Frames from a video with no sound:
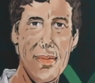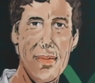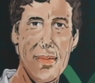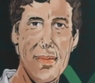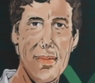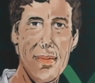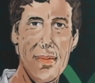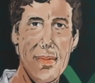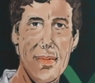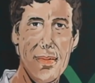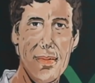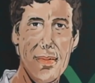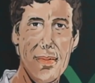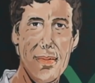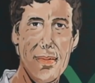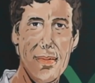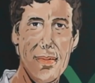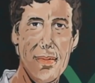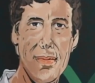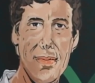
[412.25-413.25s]

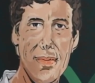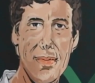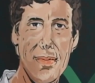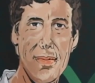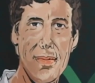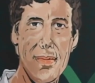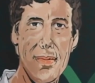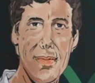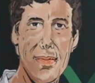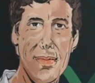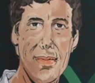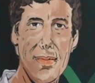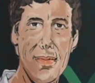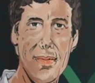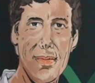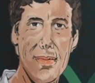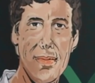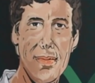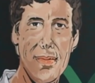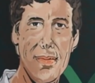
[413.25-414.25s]

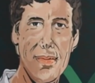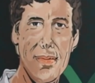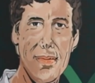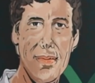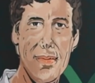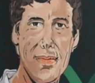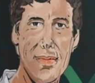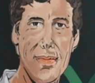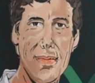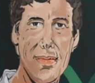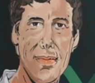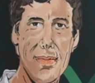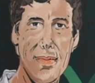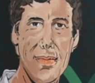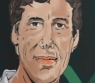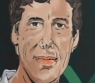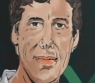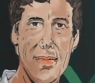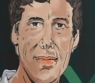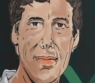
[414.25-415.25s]

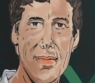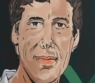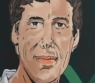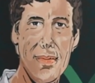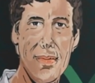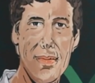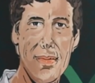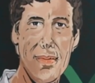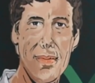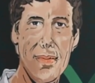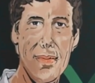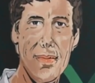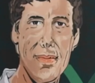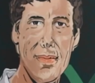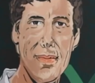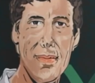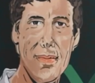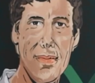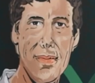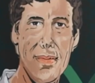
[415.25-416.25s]

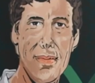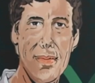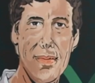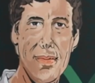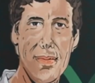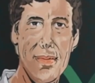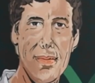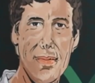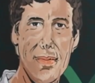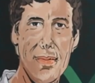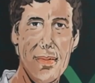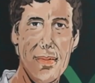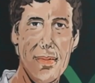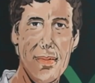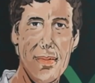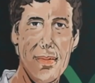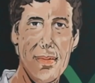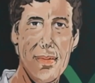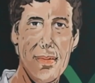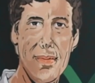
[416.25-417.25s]

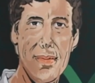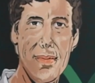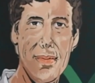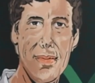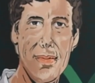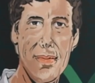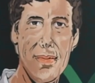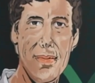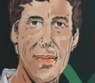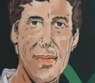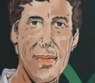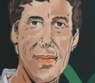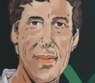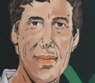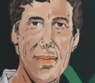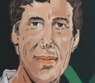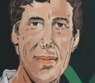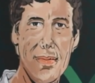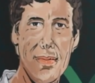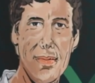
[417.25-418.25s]

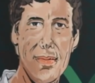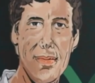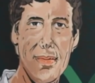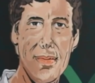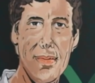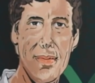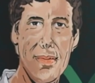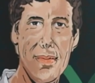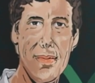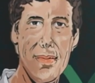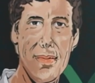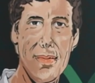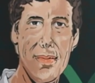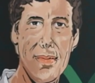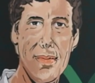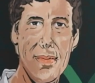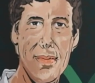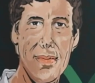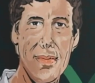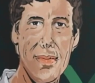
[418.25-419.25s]

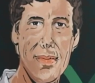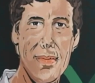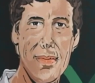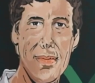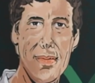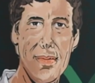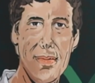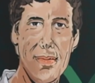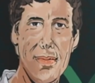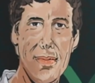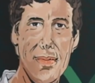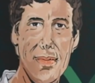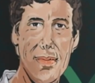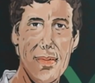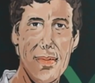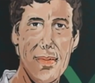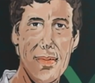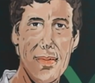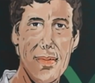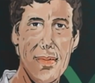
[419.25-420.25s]
[no speech]